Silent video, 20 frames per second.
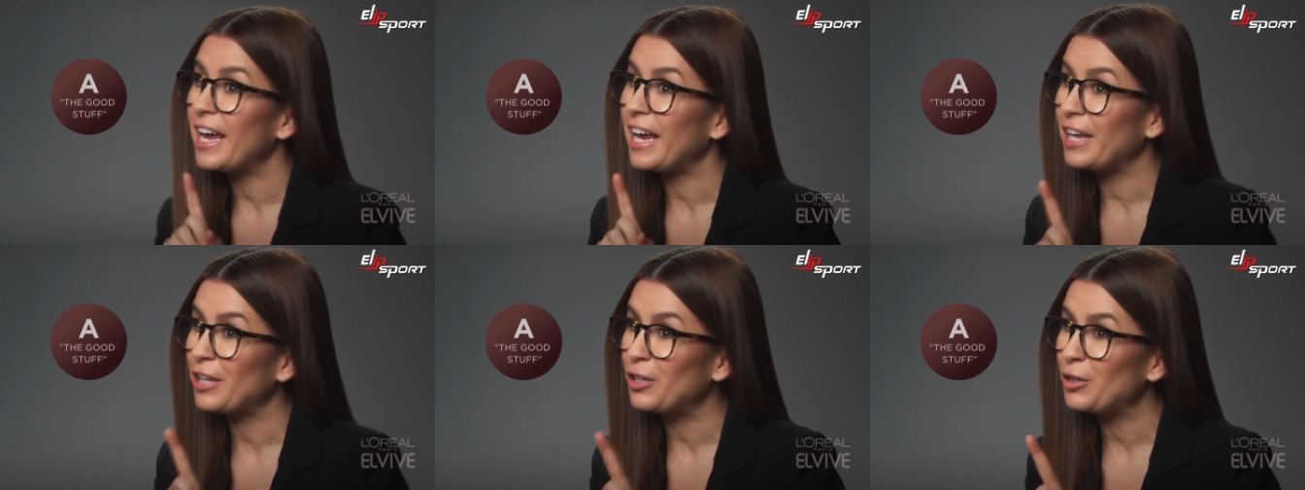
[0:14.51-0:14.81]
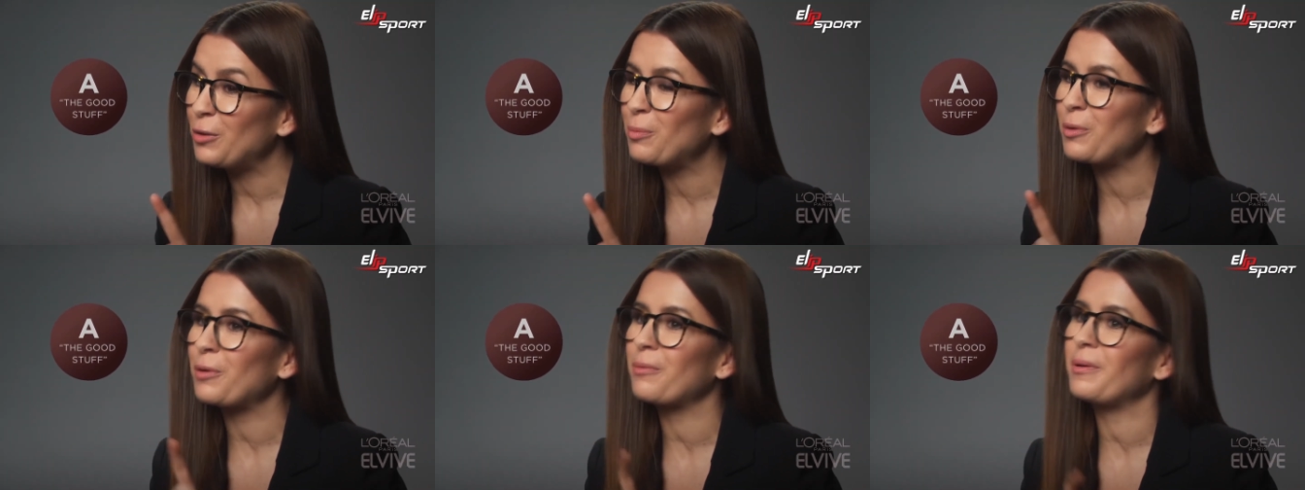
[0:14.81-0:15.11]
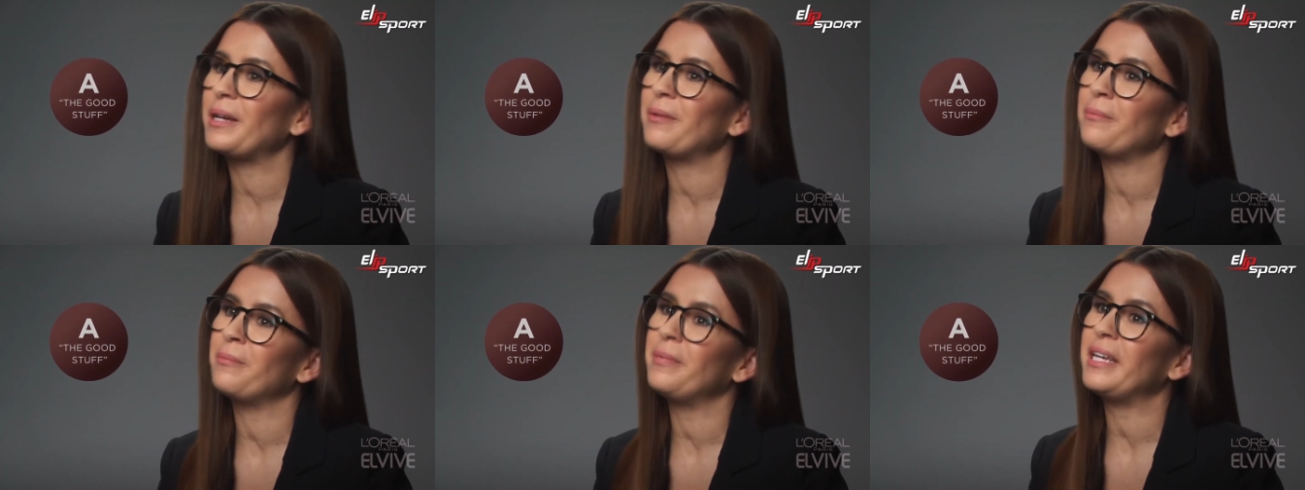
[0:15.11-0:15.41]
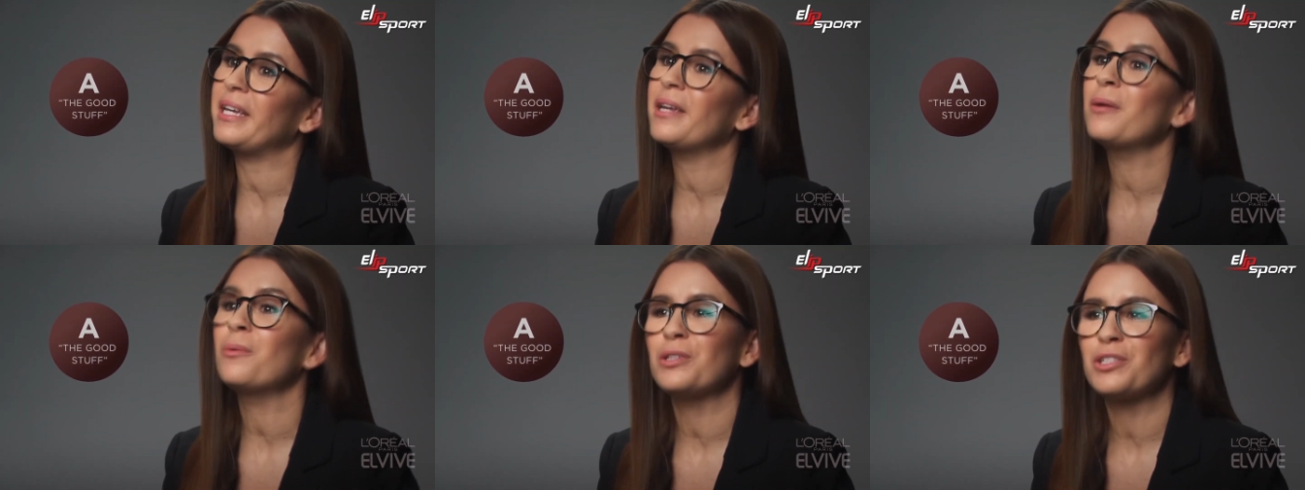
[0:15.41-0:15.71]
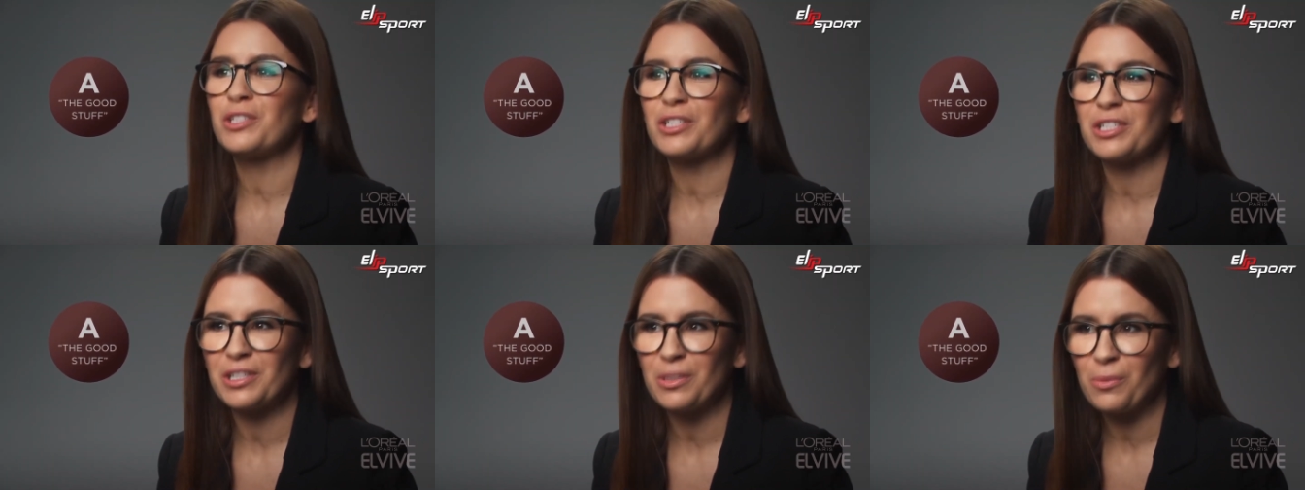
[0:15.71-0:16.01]
and you provide B,
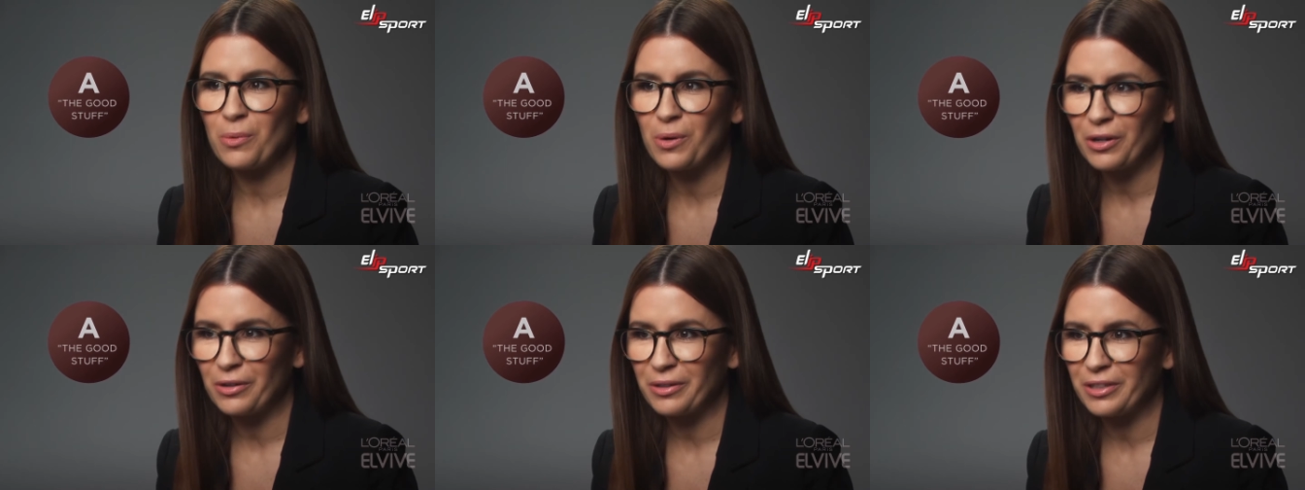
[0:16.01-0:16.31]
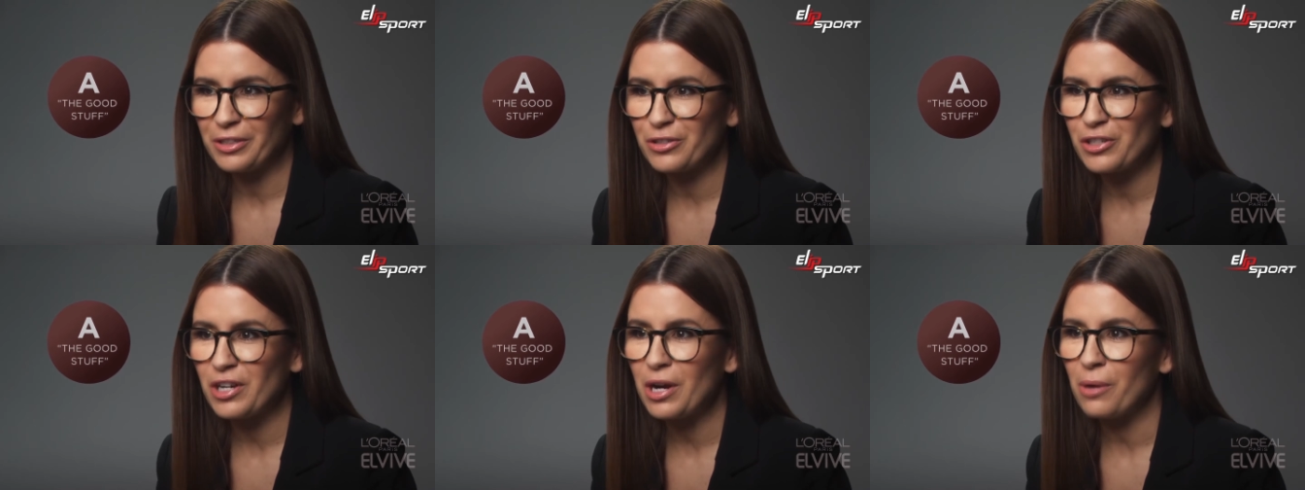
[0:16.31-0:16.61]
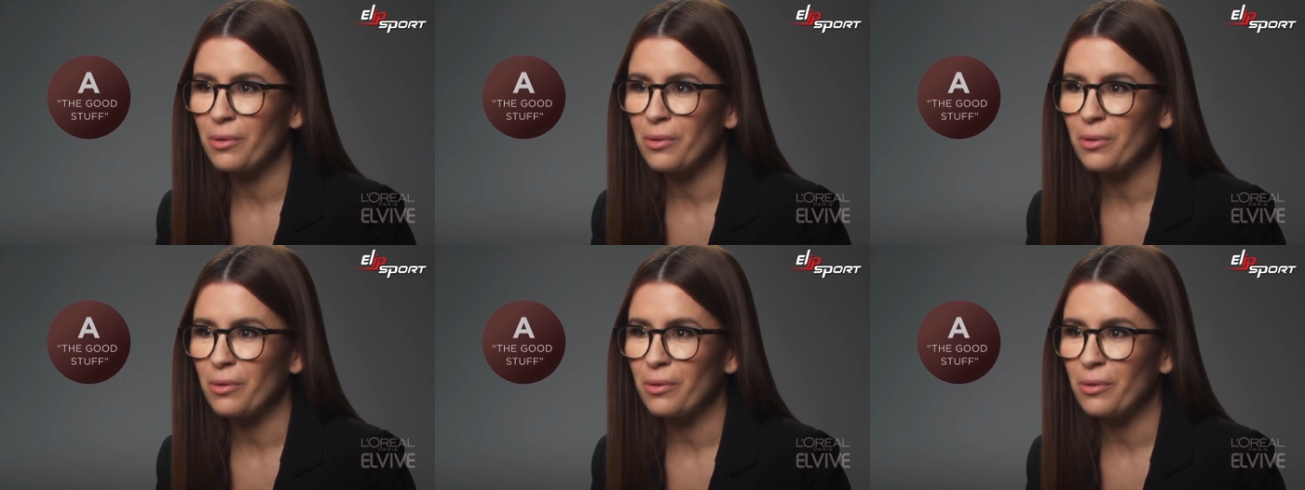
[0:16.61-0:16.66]
which is the water in the